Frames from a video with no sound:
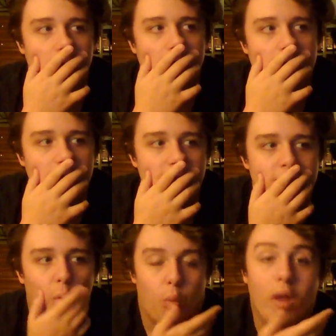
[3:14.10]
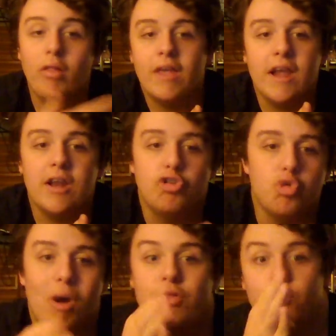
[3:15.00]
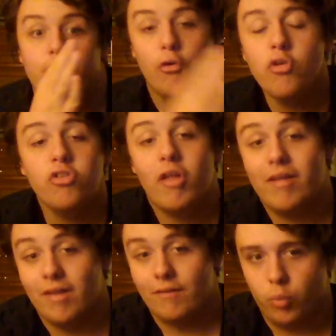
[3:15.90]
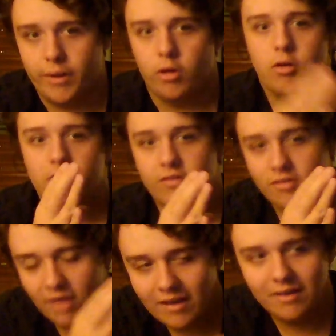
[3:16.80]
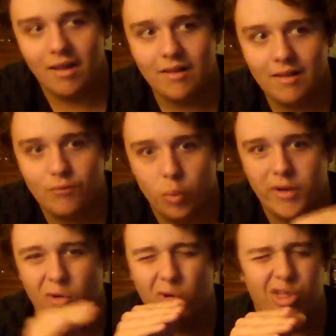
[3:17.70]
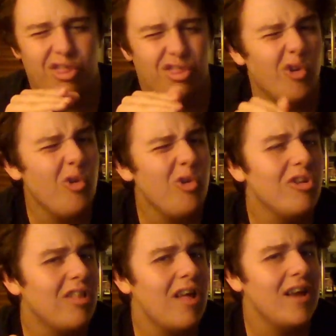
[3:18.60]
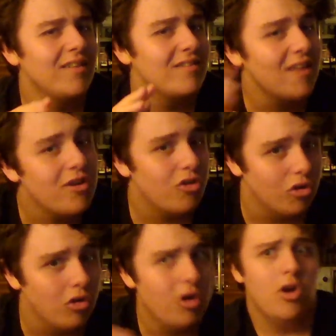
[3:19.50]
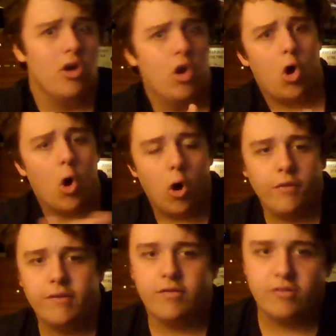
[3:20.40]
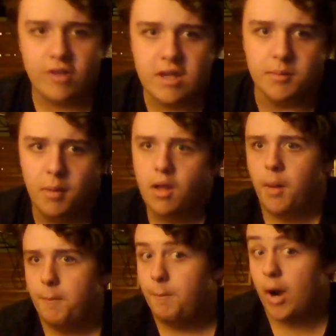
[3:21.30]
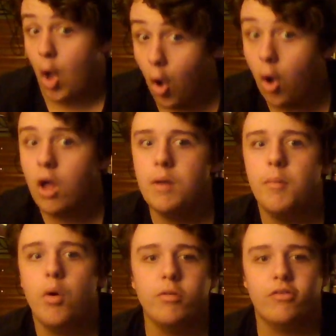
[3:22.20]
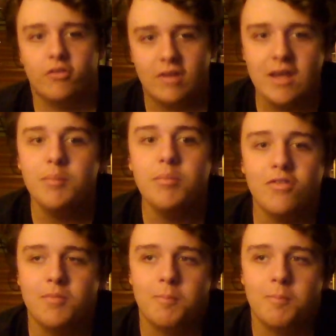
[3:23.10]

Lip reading: is relegated to either first-line left winger, second-line left winger, or third-line center on this team. But on most teams,